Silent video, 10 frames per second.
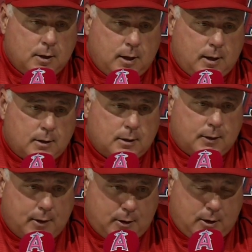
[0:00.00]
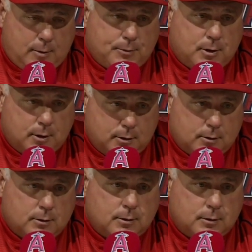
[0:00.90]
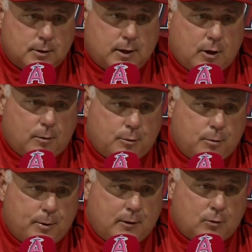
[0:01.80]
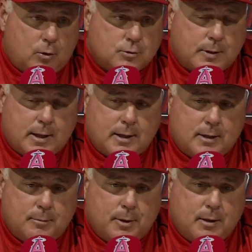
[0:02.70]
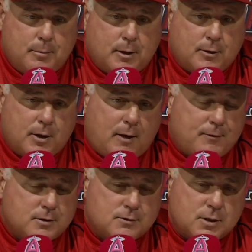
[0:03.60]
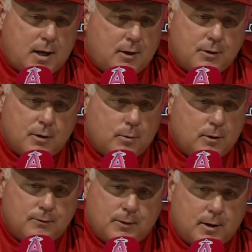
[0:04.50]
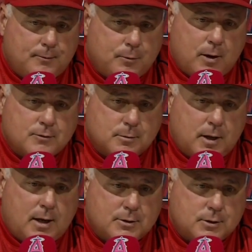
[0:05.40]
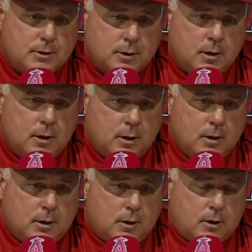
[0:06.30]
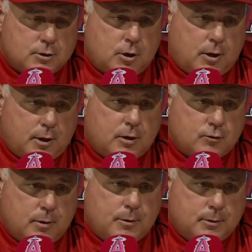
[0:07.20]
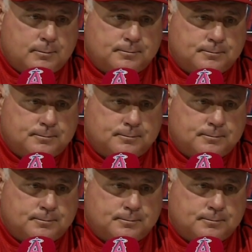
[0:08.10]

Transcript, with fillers: and uh, that'll help to to get our bullpen roles where they need to be. But on the offensive side, I think we've um, we have some guys that are are starting to contribute